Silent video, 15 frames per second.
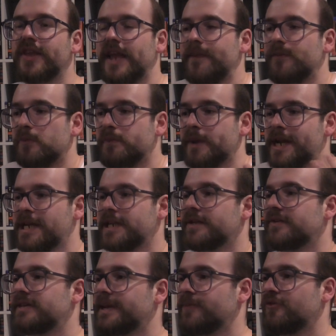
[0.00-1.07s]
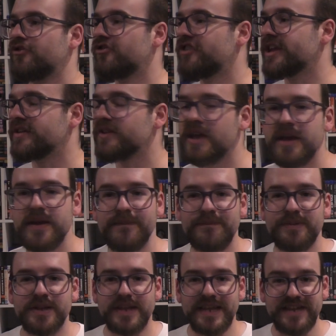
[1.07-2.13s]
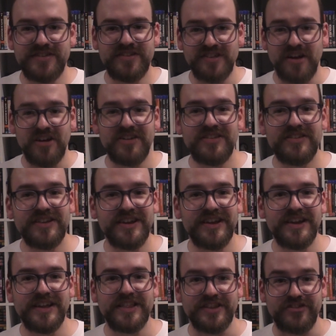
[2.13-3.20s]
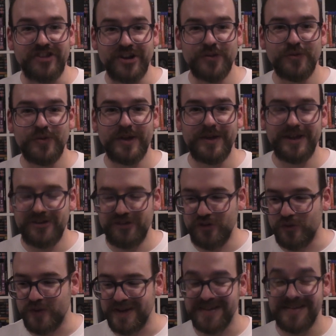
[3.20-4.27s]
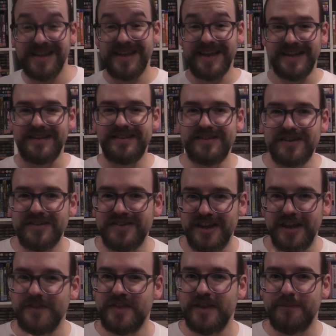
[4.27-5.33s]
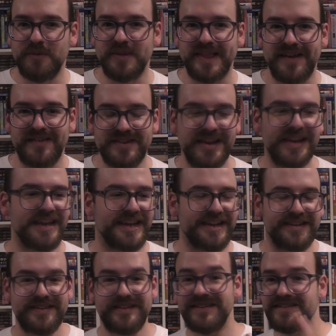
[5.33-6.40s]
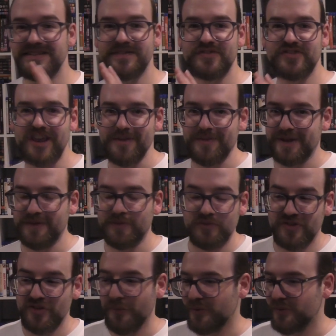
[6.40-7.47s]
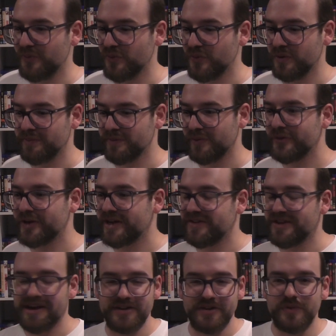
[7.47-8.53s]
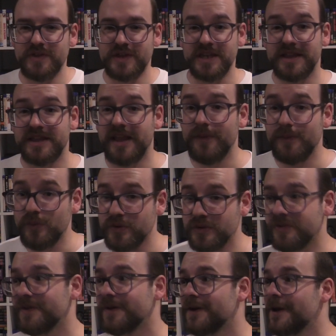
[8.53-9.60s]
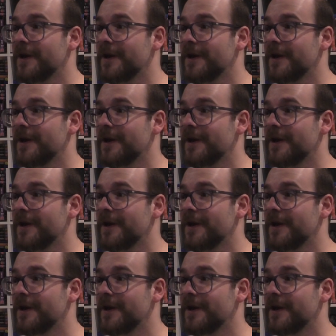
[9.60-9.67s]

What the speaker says: to keep repeating the same shit, but it sucks. The general issue is, it sucks if they pull out. It sucks if JB stops doing Blu-rays. I don't think they would,